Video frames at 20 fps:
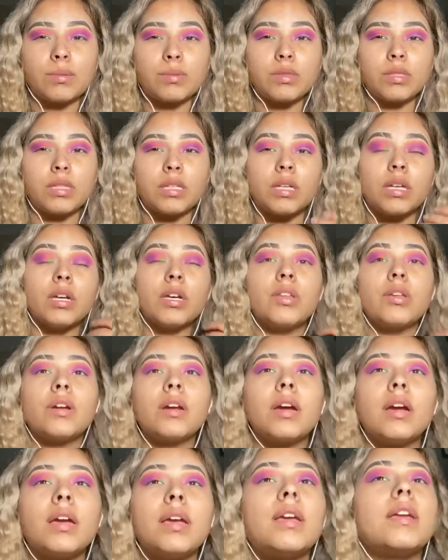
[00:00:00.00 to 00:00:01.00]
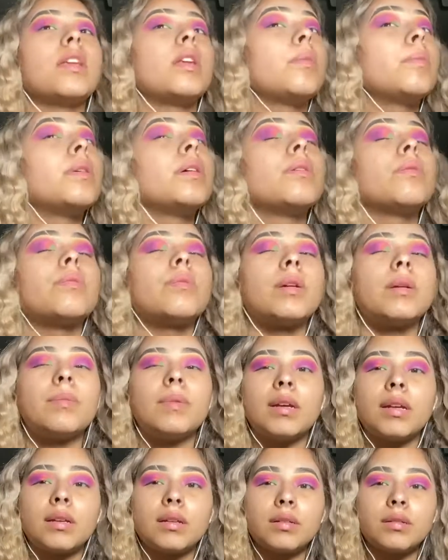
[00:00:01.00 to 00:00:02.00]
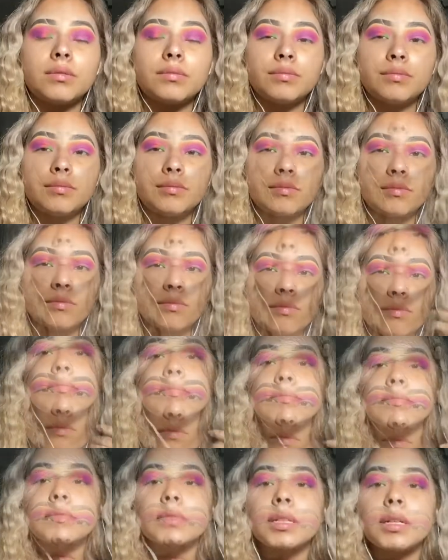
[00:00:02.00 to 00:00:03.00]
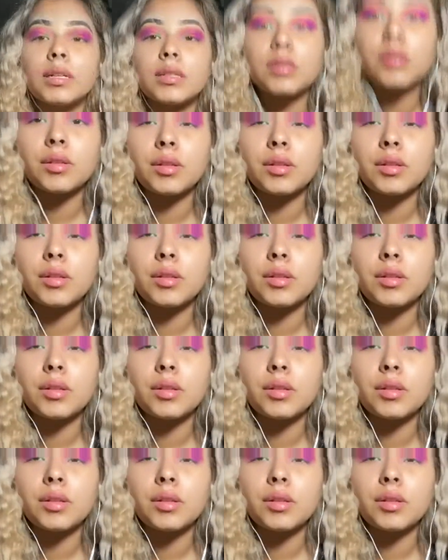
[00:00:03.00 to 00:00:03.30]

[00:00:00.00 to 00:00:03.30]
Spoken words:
to the other eye, and I'll be right back. Okay, so